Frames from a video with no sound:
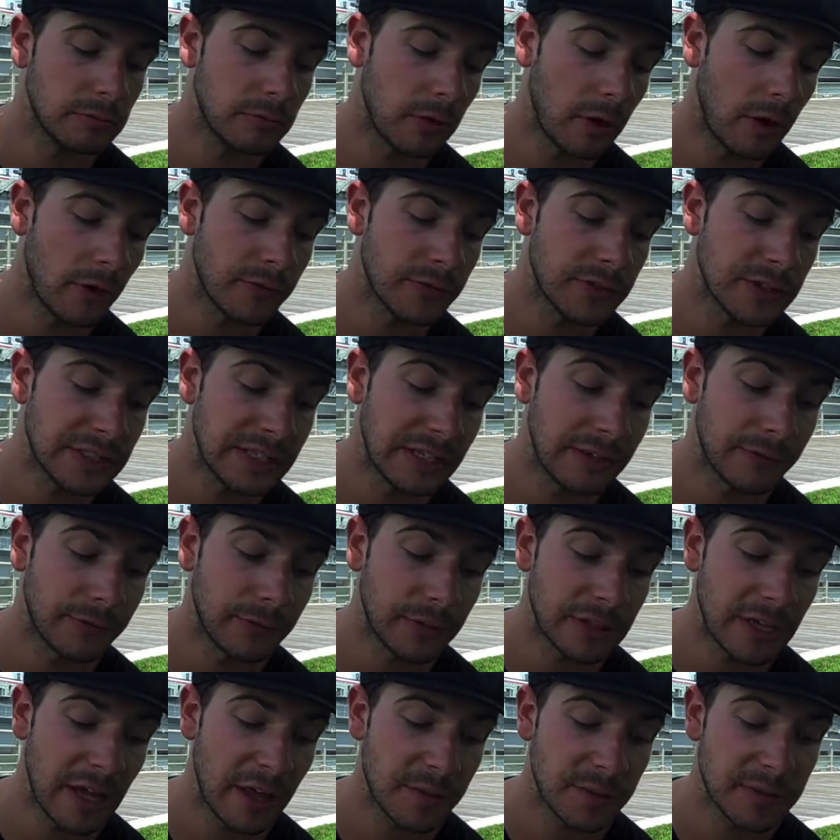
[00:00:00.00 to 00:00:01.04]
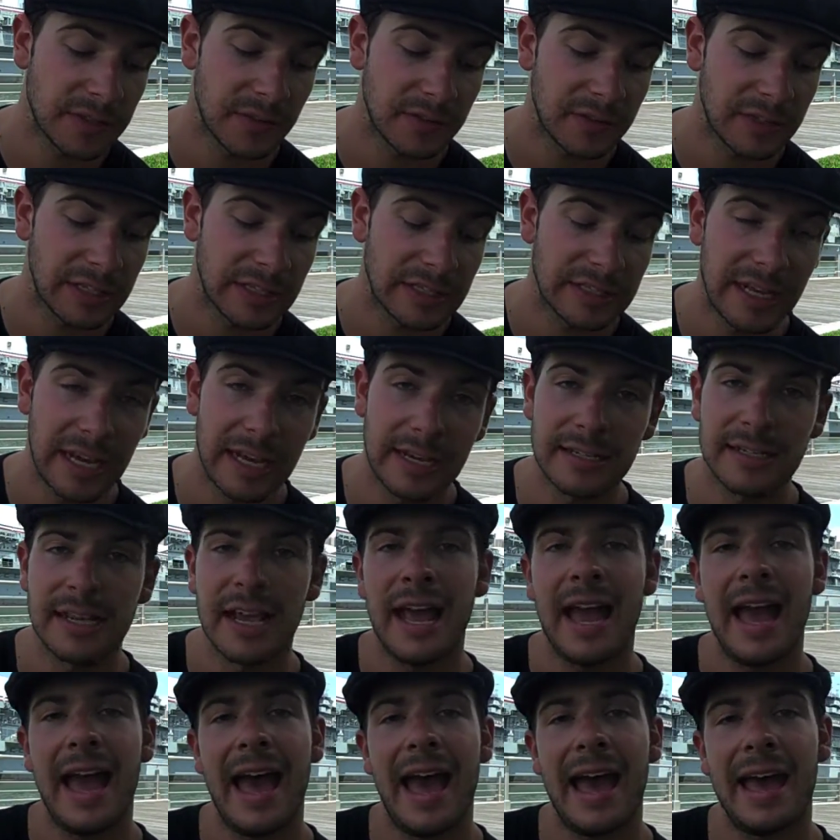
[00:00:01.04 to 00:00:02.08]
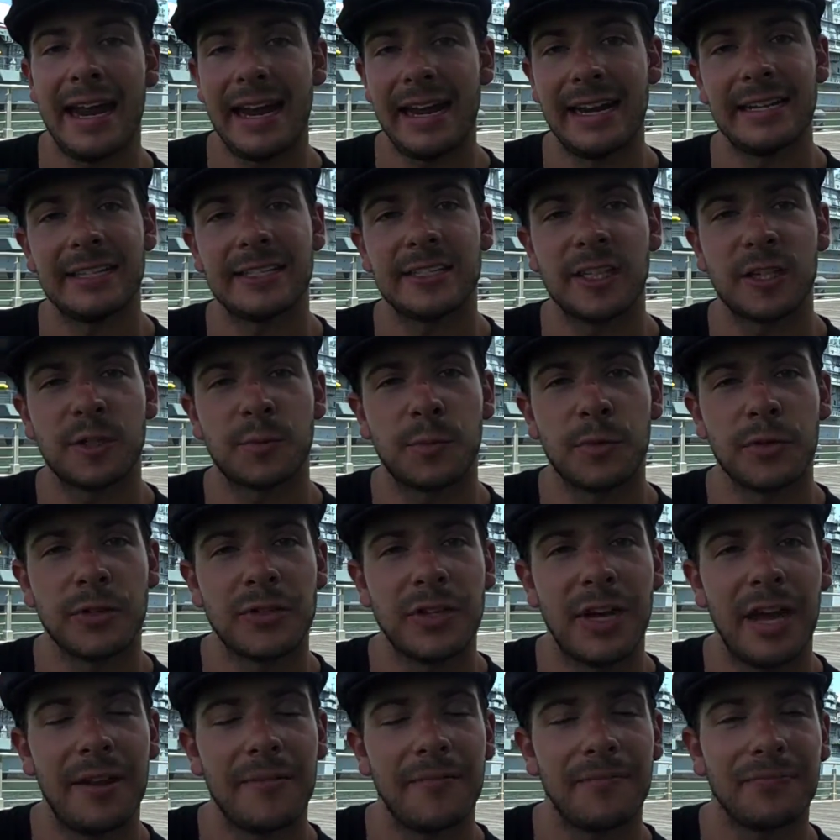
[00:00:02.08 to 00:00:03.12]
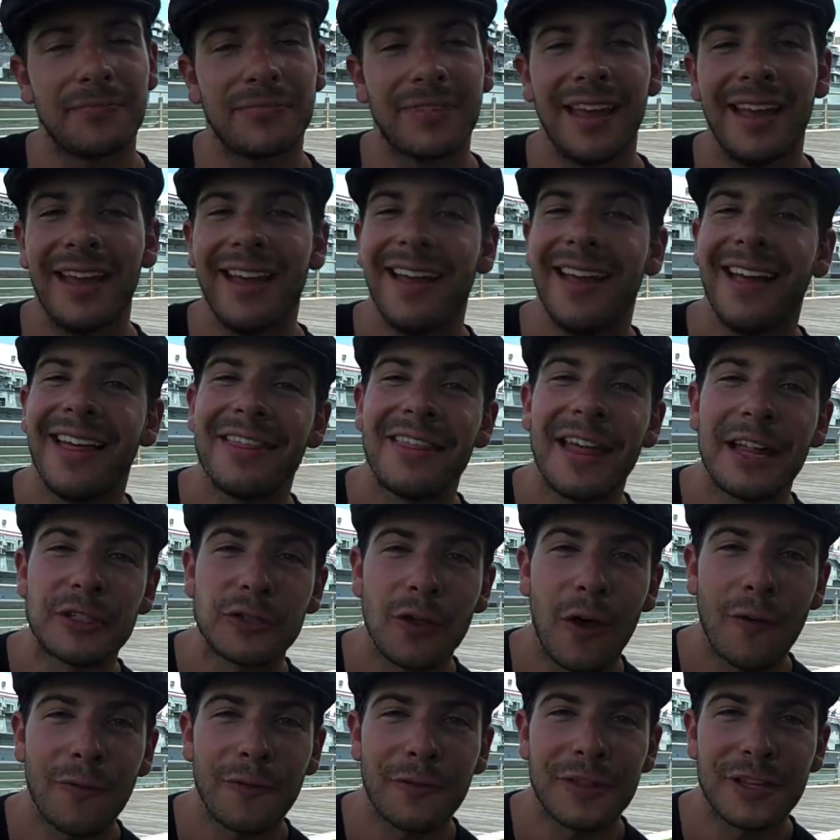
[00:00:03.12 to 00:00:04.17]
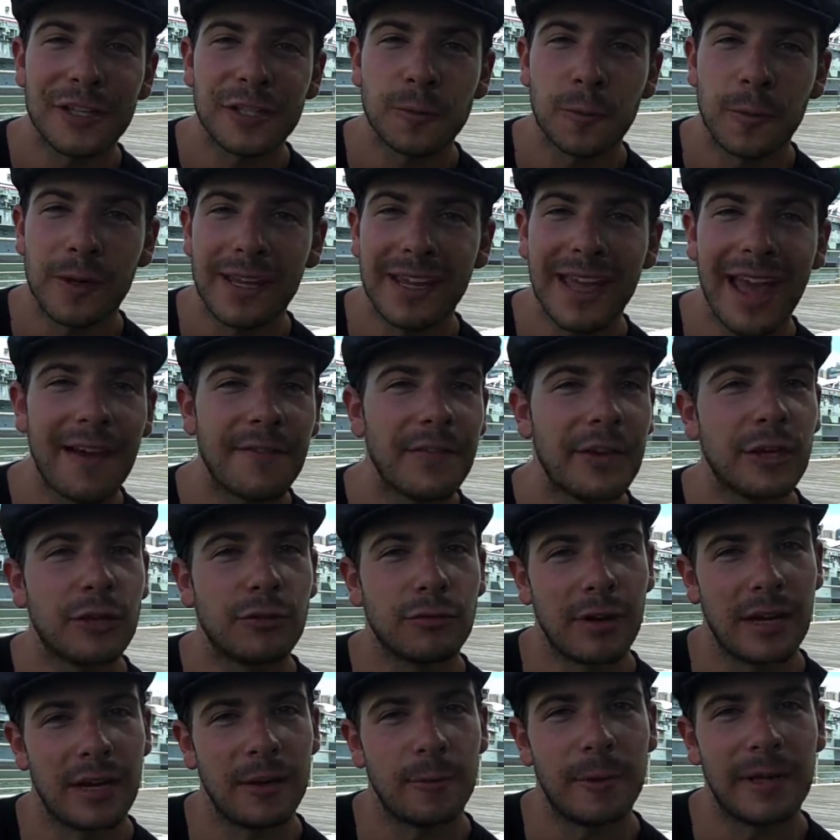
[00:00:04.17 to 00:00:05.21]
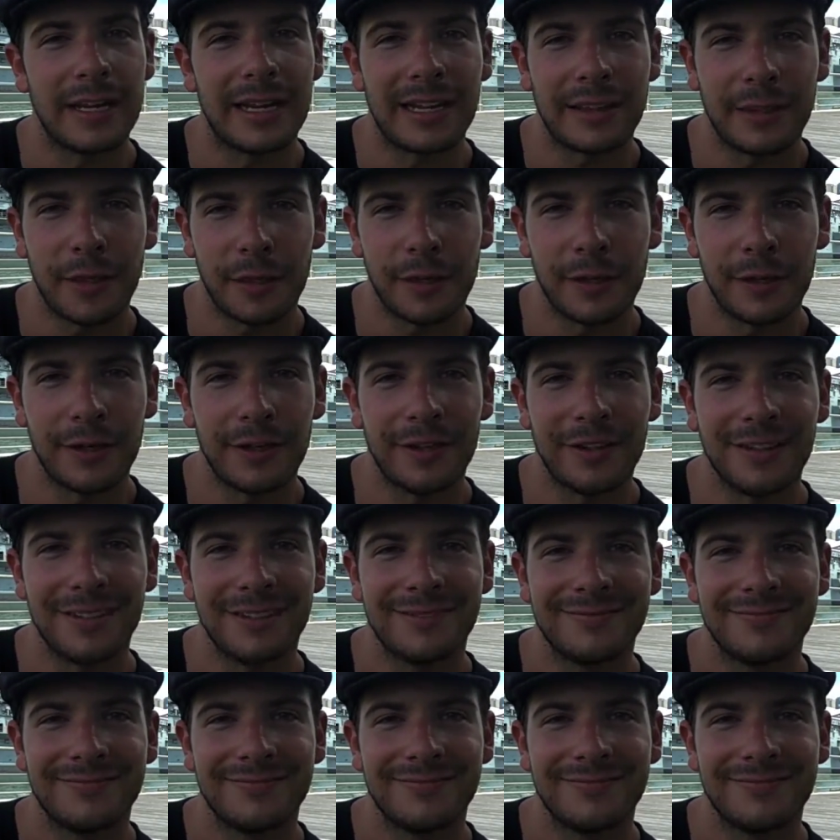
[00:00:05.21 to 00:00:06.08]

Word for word: often seen for South Pacific these days, at 86%. That's all for this week. Have a great week at the theater.